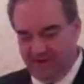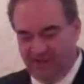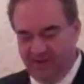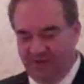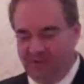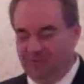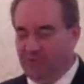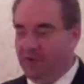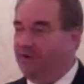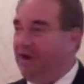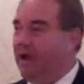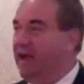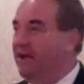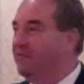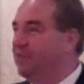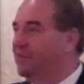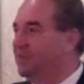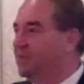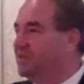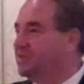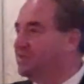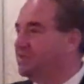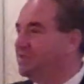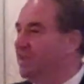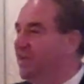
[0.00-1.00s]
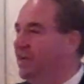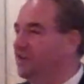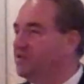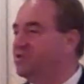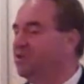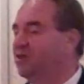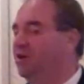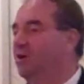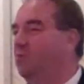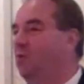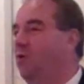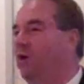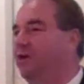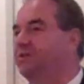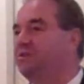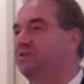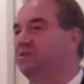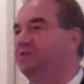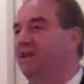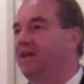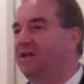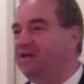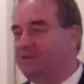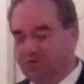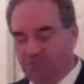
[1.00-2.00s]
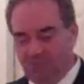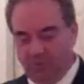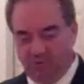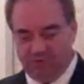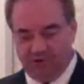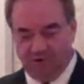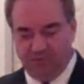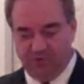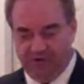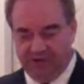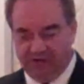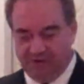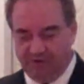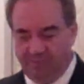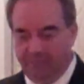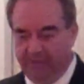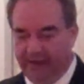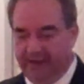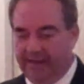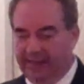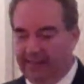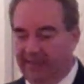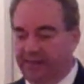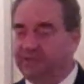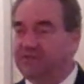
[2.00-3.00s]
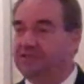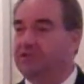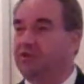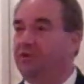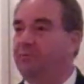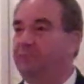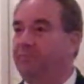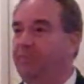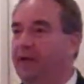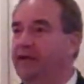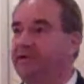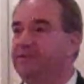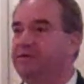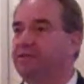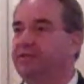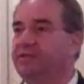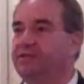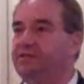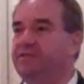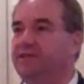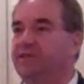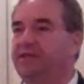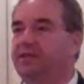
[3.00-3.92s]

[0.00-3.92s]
And we were having this session on what states were doing to balance their budgets,